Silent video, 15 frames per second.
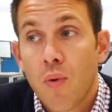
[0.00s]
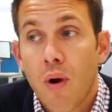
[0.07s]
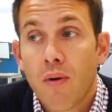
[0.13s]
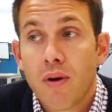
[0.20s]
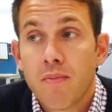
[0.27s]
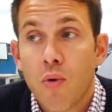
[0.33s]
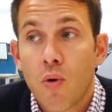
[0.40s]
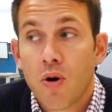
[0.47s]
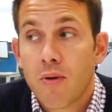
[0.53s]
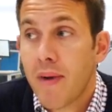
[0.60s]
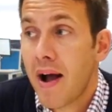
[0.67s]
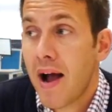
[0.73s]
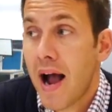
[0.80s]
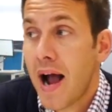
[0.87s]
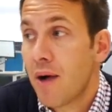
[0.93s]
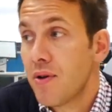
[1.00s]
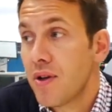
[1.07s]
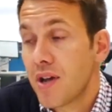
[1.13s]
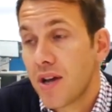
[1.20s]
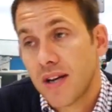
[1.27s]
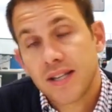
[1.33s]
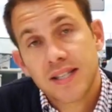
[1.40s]
Worry more about how you're
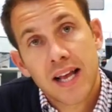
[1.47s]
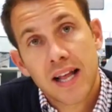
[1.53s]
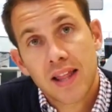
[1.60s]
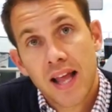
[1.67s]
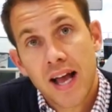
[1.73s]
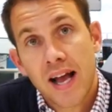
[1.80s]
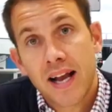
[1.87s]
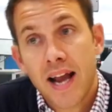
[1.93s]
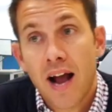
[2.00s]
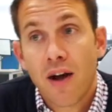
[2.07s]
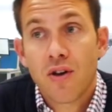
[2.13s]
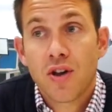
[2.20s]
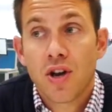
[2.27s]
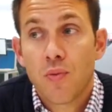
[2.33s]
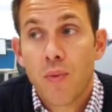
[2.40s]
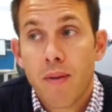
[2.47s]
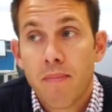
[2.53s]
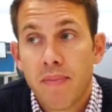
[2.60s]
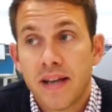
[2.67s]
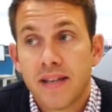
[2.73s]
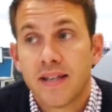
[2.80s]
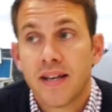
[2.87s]
going to sell that and how you're going to win
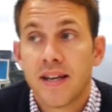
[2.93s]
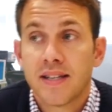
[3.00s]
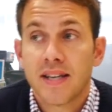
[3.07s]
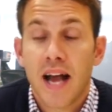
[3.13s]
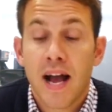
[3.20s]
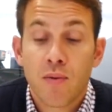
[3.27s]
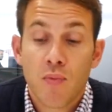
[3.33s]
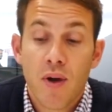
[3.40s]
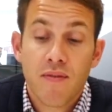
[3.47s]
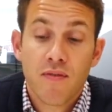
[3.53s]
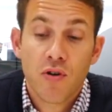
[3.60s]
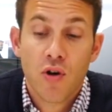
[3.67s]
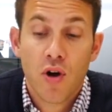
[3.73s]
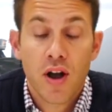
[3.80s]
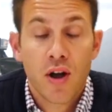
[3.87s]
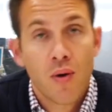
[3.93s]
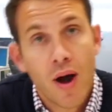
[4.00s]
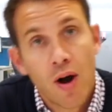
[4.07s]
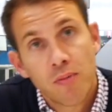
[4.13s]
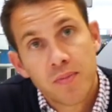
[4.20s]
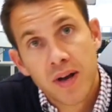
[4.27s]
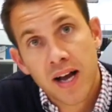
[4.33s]
business and whether or not it will
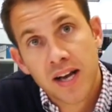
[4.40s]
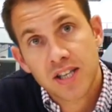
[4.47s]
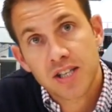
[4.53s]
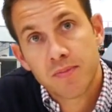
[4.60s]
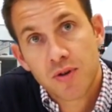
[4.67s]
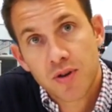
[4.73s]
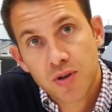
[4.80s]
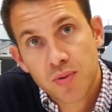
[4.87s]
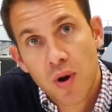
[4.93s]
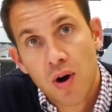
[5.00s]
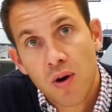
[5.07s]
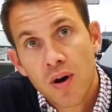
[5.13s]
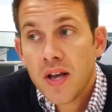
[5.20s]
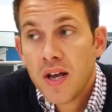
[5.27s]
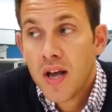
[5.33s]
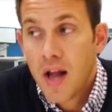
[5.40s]
help the customer as well.